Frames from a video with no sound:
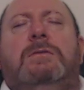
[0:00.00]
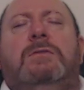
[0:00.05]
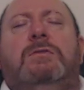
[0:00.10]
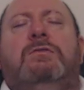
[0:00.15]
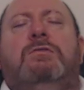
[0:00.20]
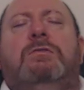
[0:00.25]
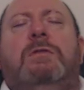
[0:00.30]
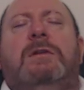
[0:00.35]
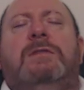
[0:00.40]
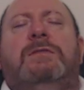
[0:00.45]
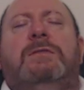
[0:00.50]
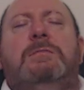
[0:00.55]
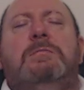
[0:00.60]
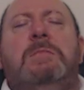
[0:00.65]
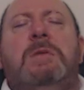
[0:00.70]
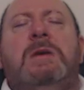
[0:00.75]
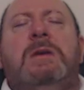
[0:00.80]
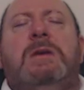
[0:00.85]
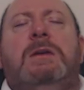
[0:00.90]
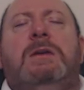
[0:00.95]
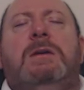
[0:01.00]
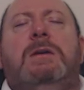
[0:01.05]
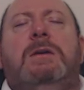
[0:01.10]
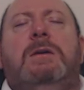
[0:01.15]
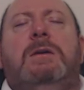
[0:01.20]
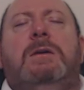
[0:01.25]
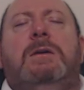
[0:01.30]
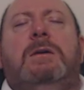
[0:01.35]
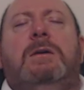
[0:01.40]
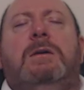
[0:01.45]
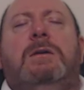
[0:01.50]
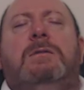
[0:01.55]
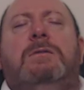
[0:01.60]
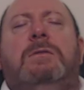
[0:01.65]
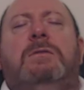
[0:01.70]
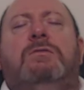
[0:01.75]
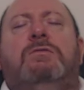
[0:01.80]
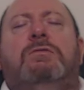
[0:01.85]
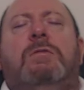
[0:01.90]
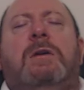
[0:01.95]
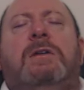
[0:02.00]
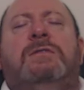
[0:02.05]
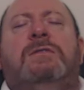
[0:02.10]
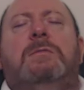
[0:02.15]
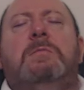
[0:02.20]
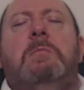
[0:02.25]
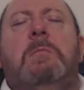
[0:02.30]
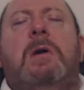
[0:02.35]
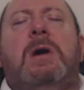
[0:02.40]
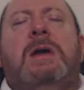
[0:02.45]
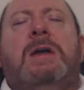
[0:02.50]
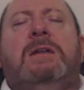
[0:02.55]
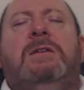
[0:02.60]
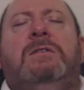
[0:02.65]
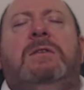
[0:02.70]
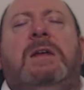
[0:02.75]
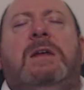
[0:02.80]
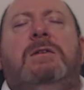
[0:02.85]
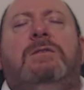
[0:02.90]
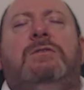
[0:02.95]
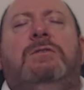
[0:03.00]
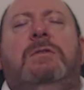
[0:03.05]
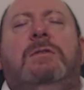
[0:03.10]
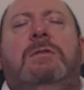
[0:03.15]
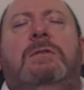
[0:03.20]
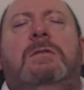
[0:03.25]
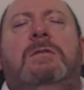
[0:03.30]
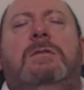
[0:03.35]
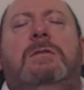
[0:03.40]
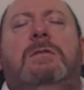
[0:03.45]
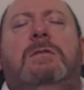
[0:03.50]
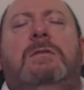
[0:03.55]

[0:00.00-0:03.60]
to trust me, to trust my intention,